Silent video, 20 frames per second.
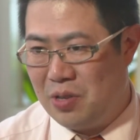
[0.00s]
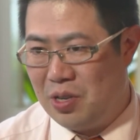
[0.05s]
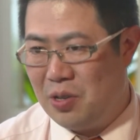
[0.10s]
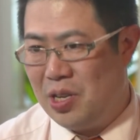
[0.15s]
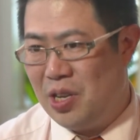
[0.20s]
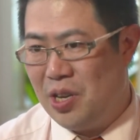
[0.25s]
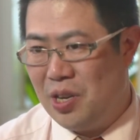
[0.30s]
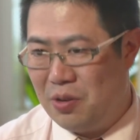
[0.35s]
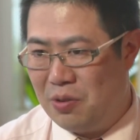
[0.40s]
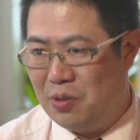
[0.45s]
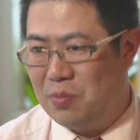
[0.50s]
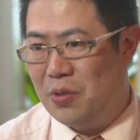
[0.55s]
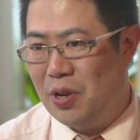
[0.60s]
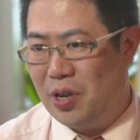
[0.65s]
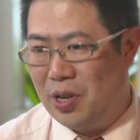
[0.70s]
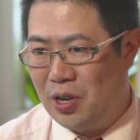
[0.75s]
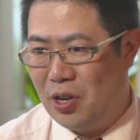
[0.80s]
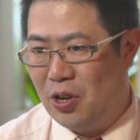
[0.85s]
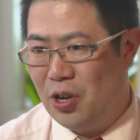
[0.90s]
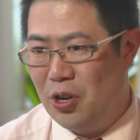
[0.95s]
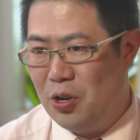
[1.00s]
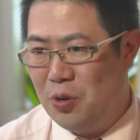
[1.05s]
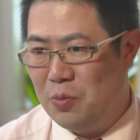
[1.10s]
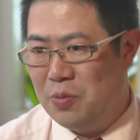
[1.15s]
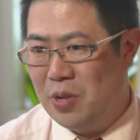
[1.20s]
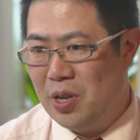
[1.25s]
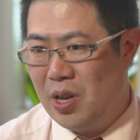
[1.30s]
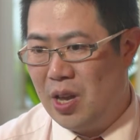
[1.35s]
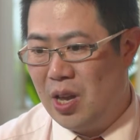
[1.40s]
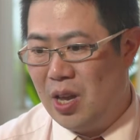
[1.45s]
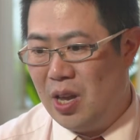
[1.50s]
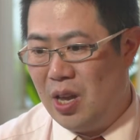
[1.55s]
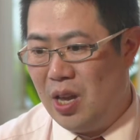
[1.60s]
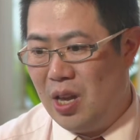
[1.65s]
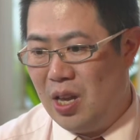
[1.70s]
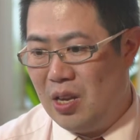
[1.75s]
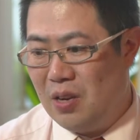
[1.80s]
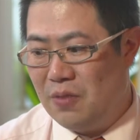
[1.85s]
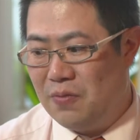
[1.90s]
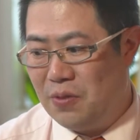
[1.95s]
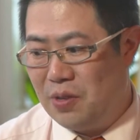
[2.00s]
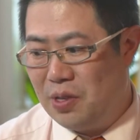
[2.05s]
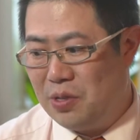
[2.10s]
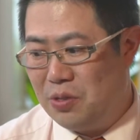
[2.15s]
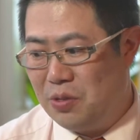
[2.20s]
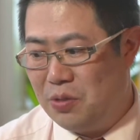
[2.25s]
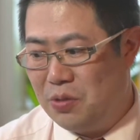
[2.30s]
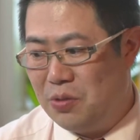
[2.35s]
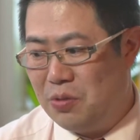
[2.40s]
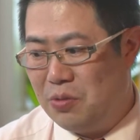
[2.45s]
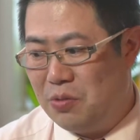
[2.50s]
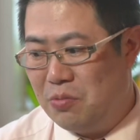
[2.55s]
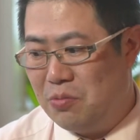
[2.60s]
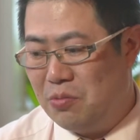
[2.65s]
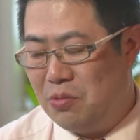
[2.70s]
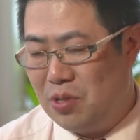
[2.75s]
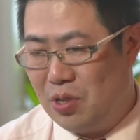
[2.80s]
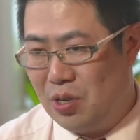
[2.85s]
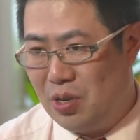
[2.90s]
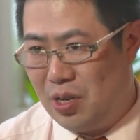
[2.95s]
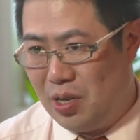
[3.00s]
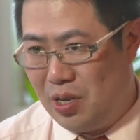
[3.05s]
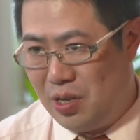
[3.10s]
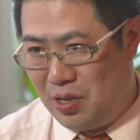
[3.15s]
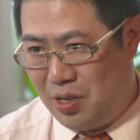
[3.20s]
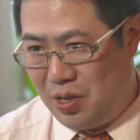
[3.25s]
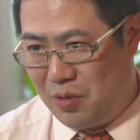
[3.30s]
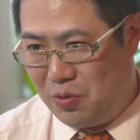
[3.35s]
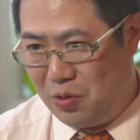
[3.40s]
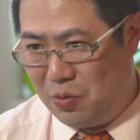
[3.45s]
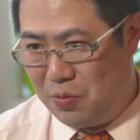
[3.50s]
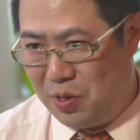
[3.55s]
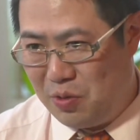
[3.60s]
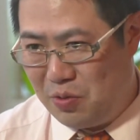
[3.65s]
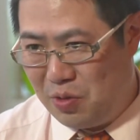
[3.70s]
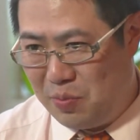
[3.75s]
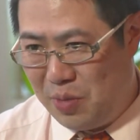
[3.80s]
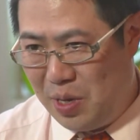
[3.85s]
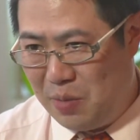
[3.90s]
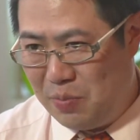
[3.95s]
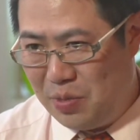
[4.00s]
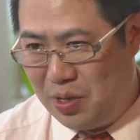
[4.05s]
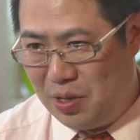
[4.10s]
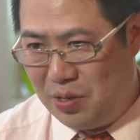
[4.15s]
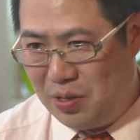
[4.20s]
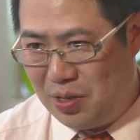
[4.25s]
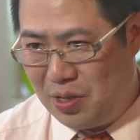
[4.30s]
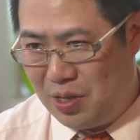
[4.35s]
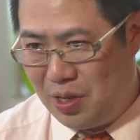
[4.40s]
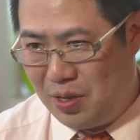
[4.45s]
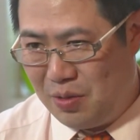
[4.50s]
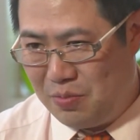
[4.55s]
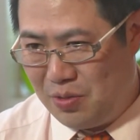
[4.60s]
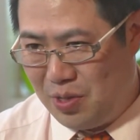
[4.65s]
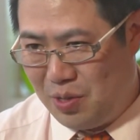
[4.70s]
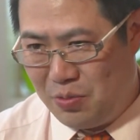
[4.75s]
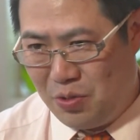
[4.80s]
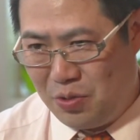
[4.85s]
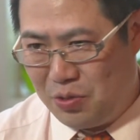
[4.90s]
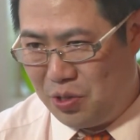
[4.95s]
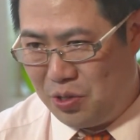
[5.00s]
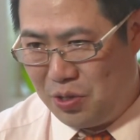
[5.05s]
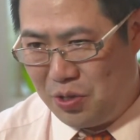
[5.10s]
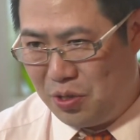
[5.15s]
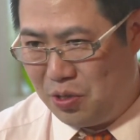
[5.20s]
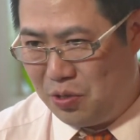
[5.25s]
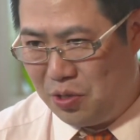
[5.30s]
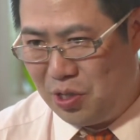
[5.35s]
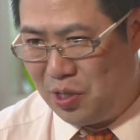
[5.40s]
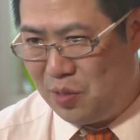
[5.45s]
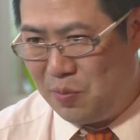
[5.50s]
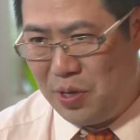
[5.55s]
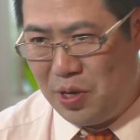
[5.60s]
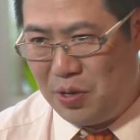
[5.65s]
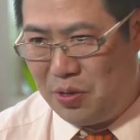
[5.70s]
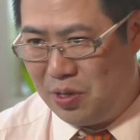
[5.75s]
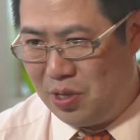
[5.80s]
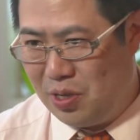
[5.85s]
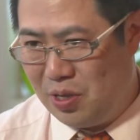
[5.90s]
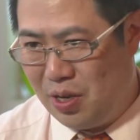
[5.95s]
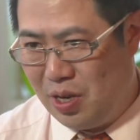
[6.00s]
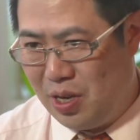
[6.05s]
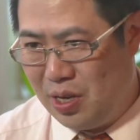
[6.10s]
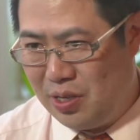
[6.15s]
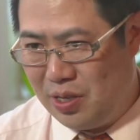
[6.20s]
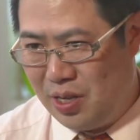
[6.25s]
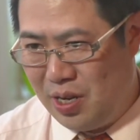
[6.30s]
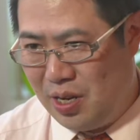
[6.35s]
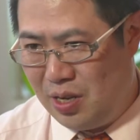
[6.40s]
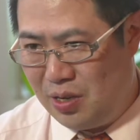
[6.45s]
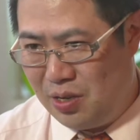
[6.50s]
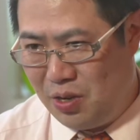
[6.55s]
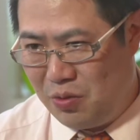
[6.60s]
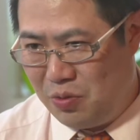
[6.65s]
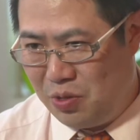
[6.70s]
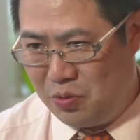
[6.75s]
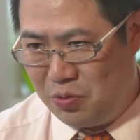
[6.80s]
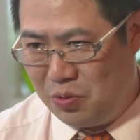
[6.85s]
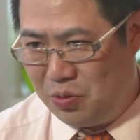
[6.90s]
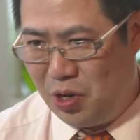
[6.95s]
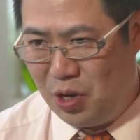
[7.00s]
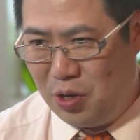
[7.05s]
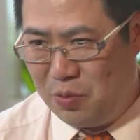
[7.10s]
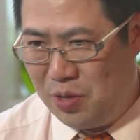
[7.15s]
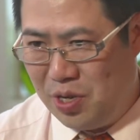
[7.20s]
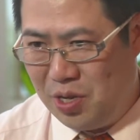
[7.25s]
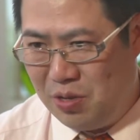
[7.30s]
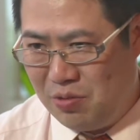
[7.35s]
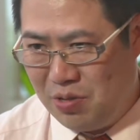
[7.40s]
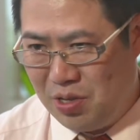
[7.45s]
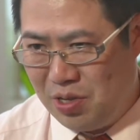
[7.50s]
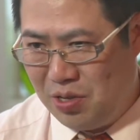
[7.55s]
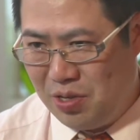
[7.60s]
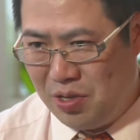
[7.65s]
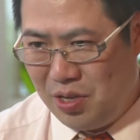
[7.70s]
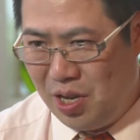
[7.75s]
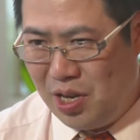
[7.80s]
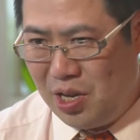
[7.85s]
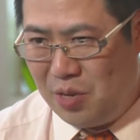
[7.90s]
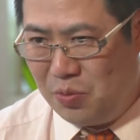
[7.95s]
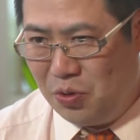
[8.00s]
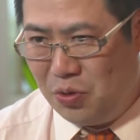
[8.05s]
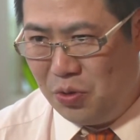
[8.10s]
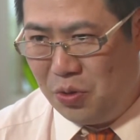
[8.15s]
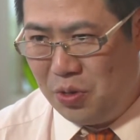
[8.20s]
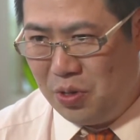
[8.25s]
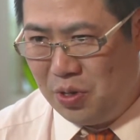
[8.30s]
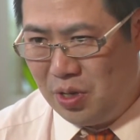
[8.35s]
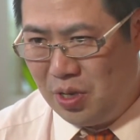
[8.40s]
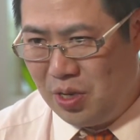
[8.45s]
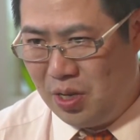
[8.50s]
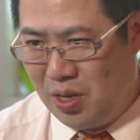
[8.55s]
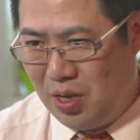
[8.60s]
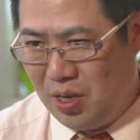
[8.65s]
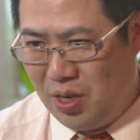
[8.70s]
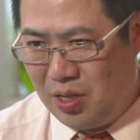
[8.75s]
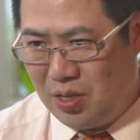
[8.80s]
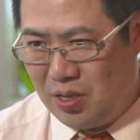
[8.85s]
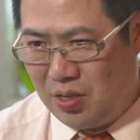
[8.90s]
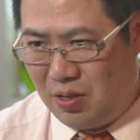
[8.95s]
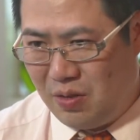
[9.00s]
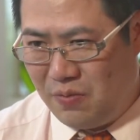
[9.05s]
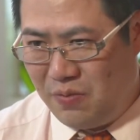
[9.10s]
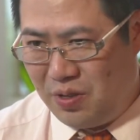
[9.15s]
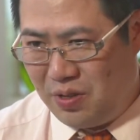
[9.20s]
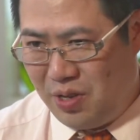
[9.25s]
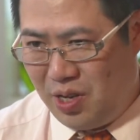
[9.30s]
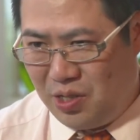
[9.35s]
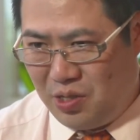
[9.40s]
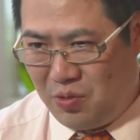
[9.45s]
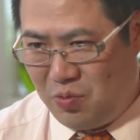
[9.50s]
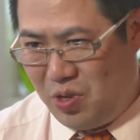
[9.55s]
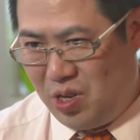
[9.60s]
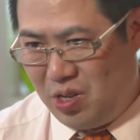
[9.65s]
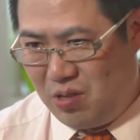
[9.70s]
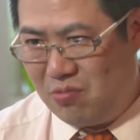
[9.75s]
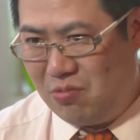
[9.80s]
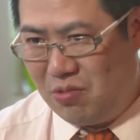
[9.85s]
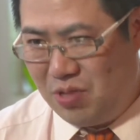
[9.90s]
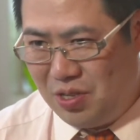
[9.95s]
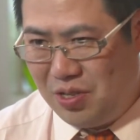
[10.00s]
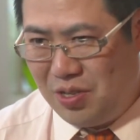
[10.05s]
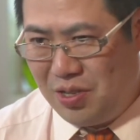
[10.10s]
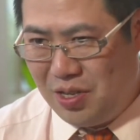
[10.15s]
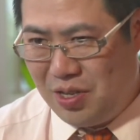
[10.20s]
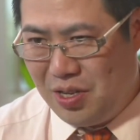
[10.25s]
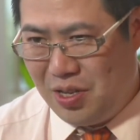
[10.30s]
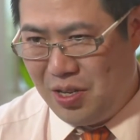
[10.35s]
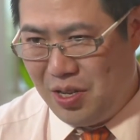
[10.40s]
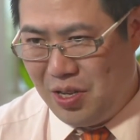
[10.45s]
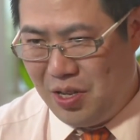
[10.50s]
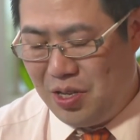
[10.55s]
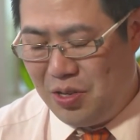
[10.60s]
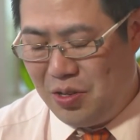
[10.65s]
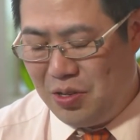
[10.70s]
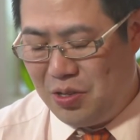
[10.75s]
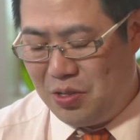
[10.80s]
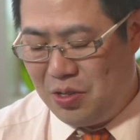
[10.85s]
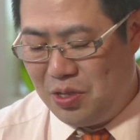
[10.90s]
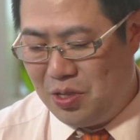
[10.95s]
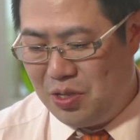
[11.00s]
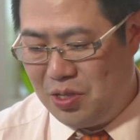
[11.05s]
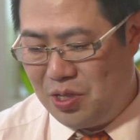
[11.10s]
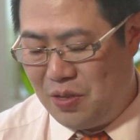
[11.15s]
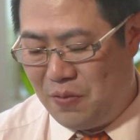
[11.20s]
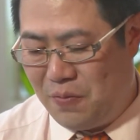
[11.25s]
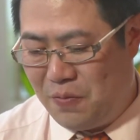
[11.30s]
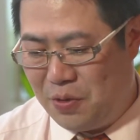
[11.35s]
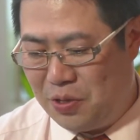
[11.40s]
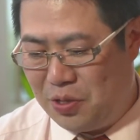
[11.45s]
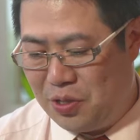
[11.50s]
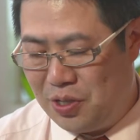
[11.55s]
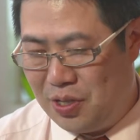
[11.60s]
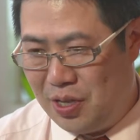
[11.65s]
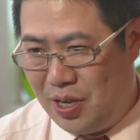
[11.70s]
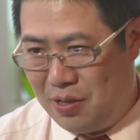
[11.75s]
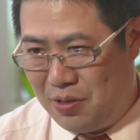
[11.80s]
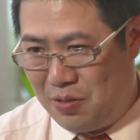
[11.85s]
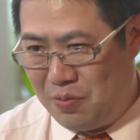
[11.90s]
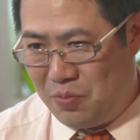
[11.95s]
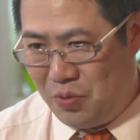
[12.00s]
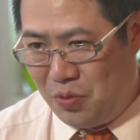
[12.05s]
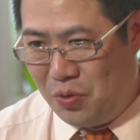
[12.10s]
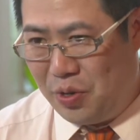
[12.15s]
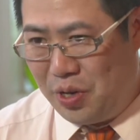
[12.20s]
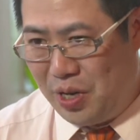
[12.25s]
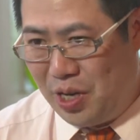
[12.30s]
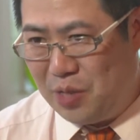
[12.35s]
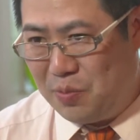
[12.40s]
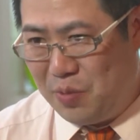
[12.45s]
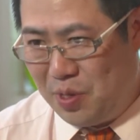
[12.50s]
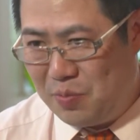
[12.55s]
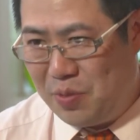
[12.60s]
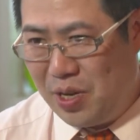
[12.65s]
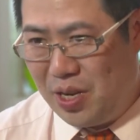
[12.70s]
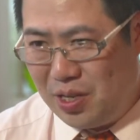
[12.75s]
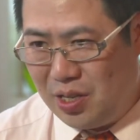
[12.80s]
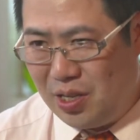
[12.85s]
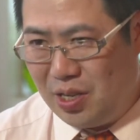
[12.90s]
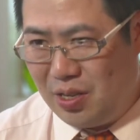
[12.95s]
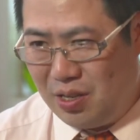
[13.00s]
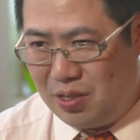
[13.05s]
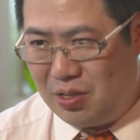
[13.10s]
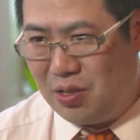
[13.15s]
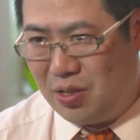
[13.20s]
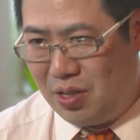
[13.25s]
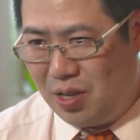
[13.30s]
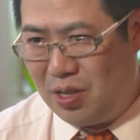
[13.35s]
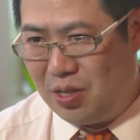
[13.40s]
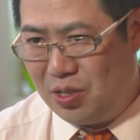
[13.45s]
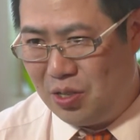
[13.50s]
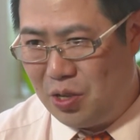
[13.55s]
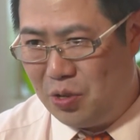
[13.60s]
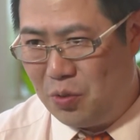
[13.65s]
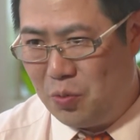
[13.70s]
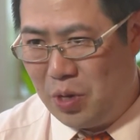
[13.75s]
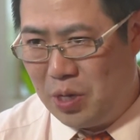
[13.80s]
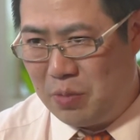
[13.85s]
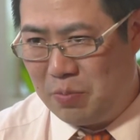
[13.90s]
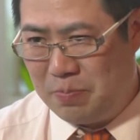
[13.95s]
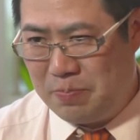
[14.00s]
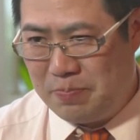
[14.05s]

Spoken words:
here in my home, and if I do die, I will be remembered. I'm not just going to disappear in the night and no one will know me anymore. So I think that's one difference that POI has been making, and it's a good one.